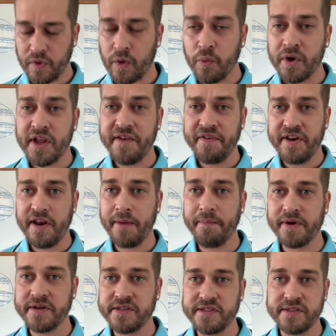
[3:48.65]
we're given
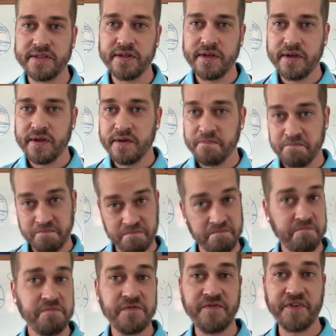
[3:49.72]
numbers
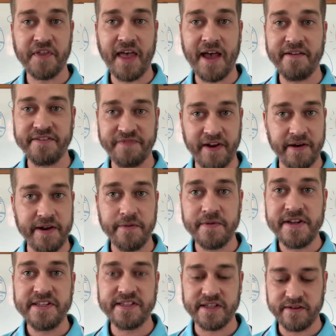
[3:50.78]
for that very
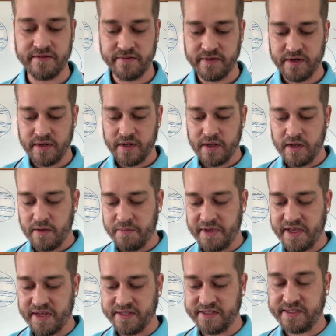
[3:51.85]
reason,
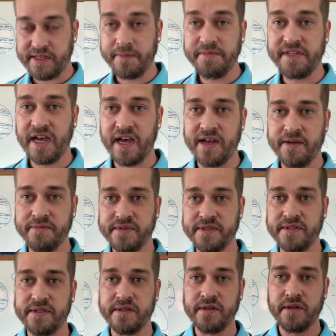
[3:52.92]
because
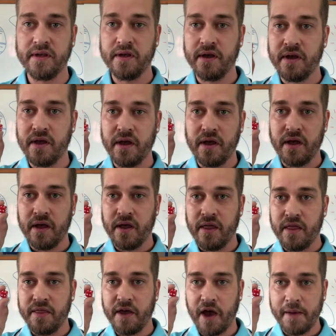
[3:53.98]
sometimes
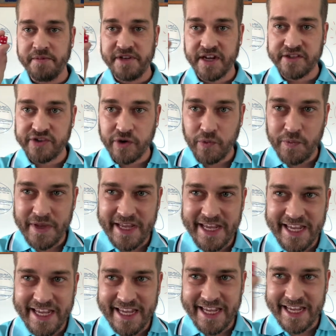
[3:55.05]
the objects are
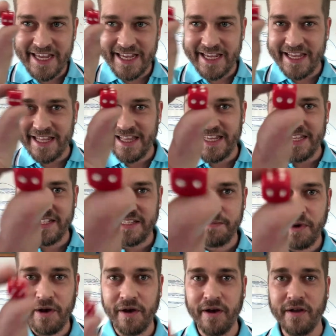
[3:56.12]
really
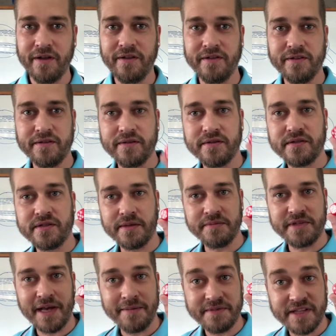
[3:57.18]
small.
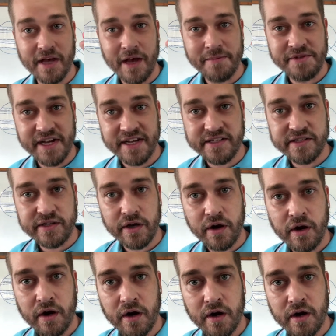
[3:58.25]
Sometimes the objects
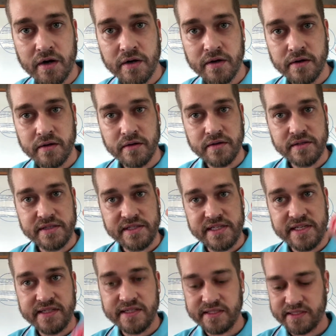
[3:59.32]
are
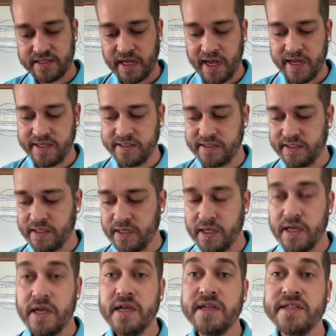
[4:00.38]
decent size.
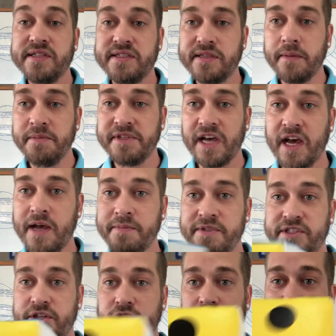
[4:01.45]
Sometimes they're